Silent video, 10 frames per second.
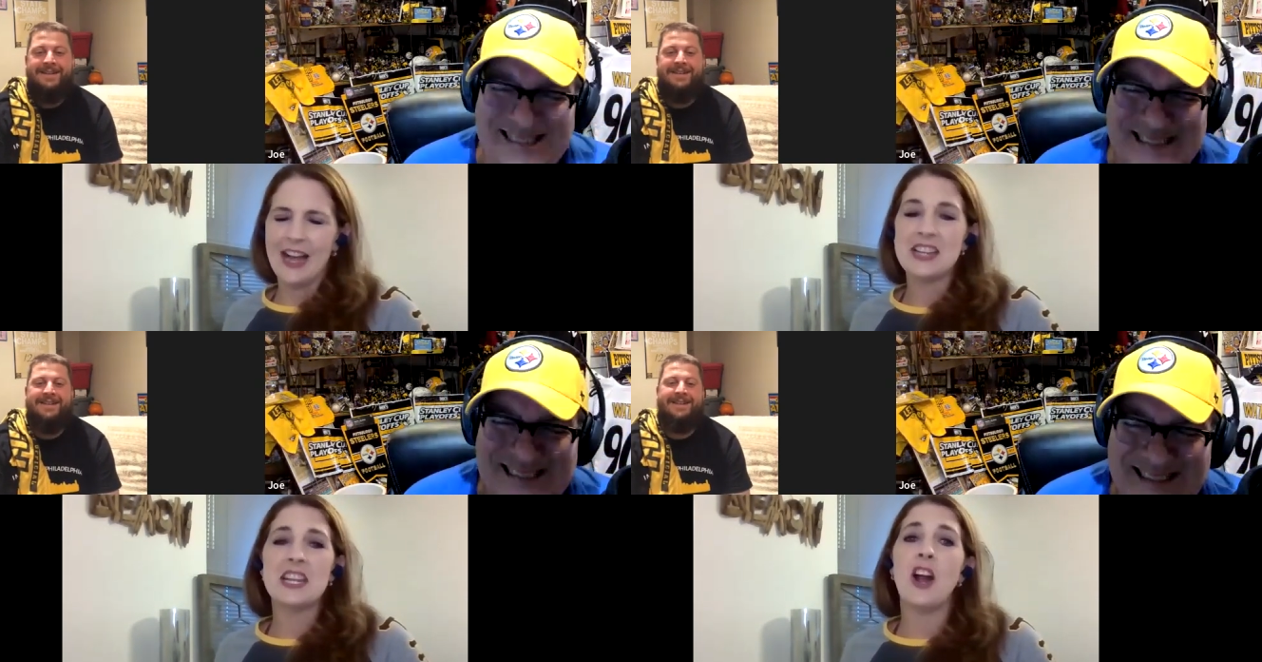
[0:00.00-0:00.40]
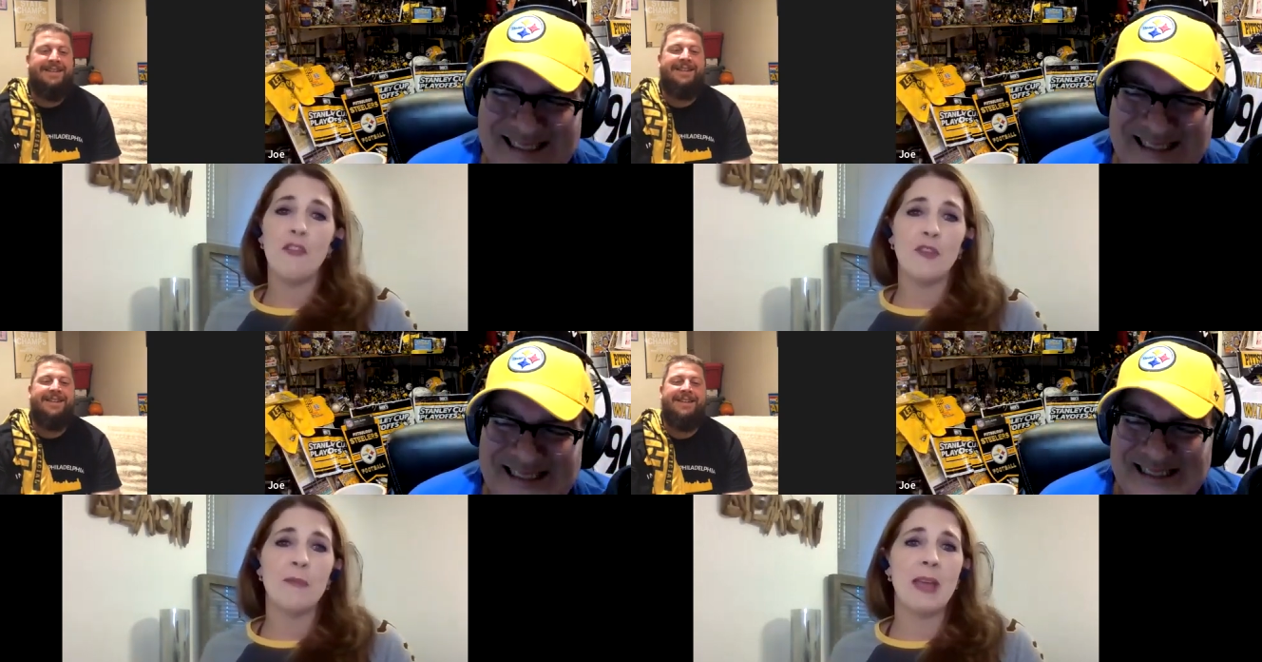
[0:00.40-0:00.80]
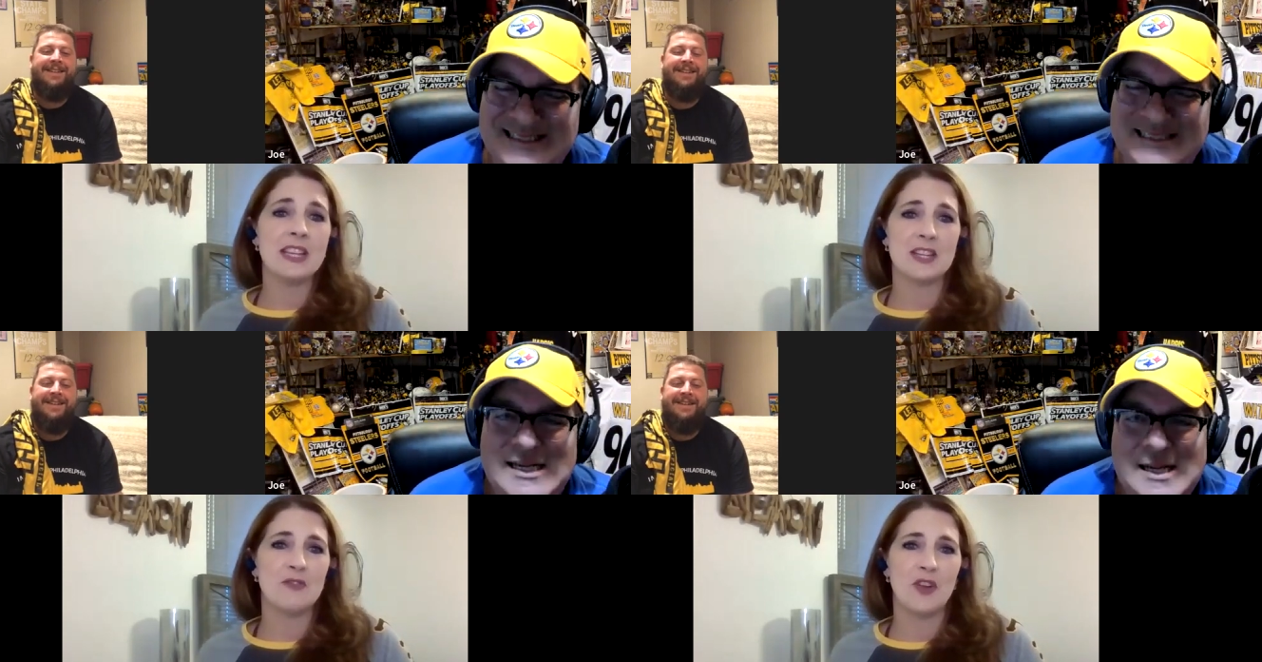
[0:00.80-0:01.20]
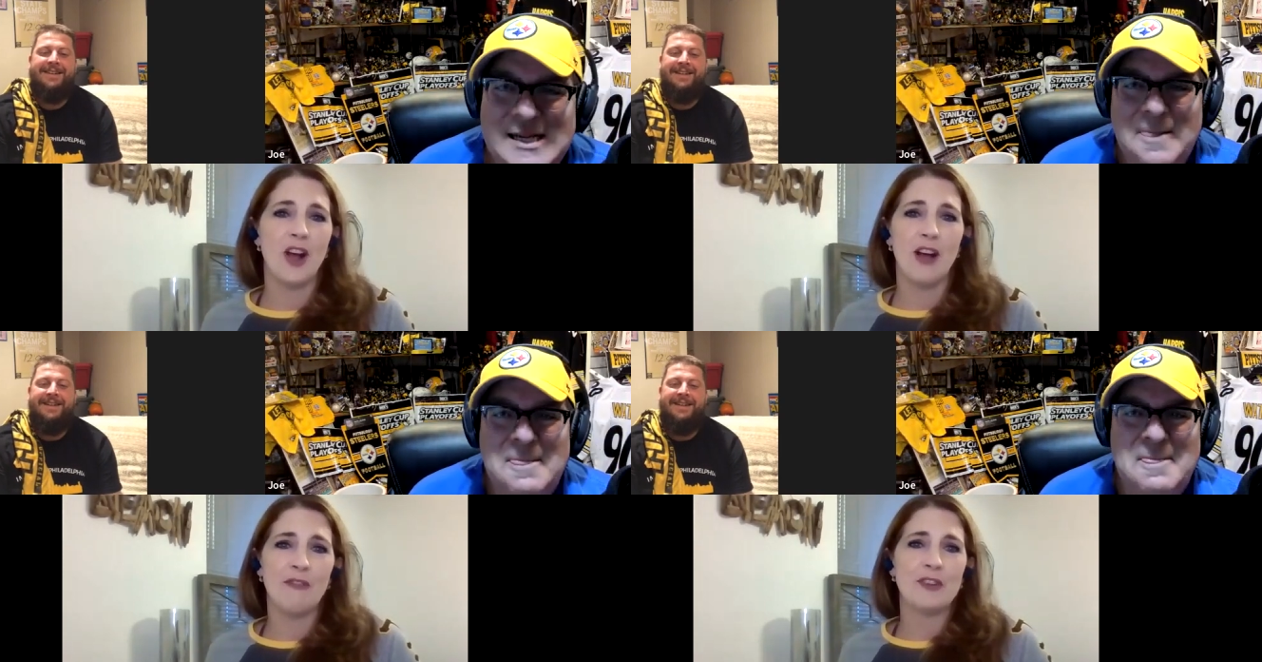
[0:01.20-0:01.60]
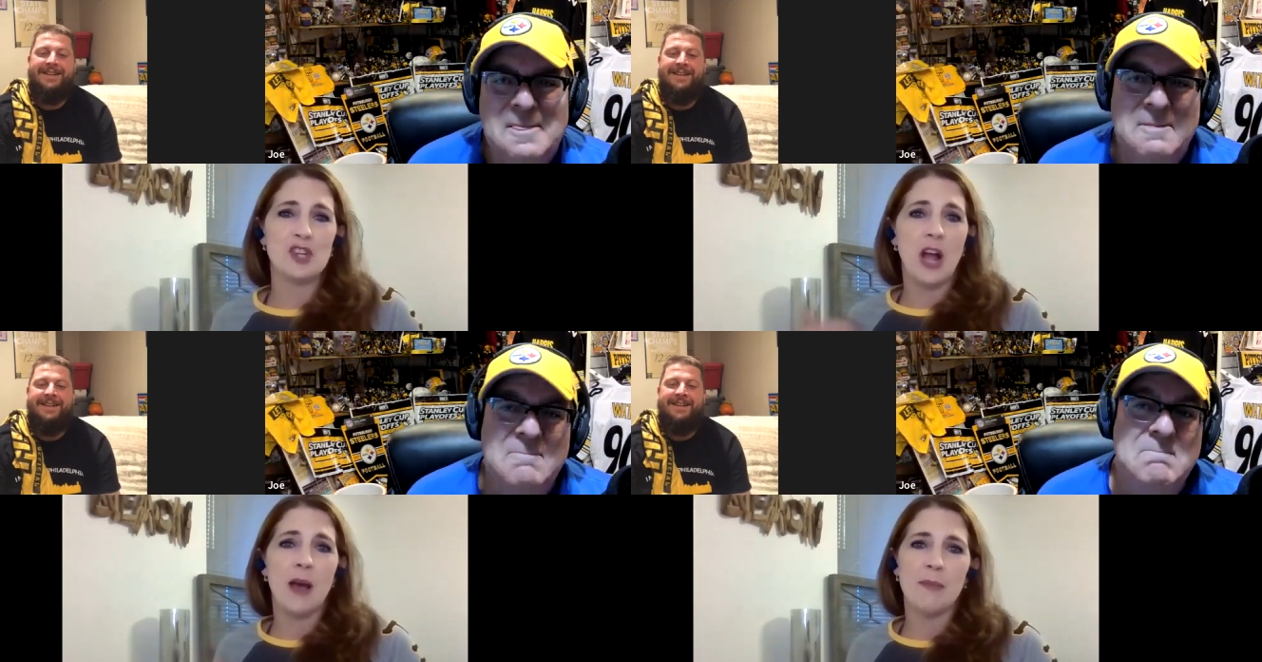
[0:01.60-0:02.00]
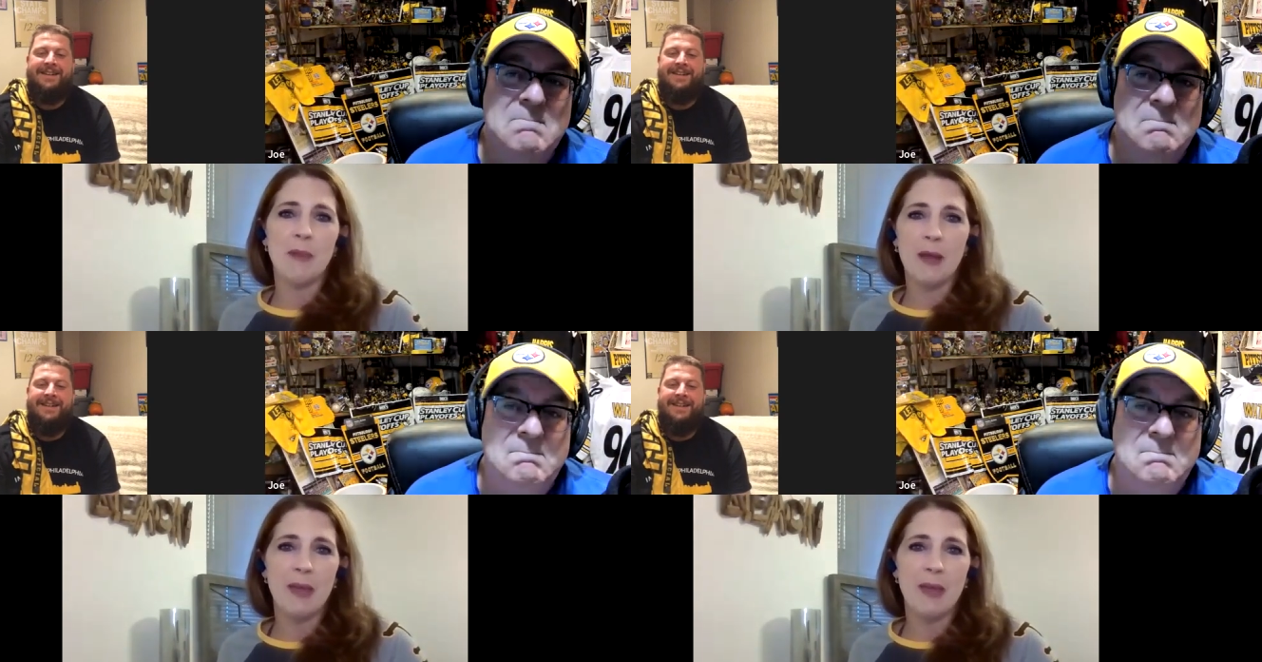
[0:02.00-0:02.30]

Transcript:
Speaker 1: I did offer Mason Rudolph a job at my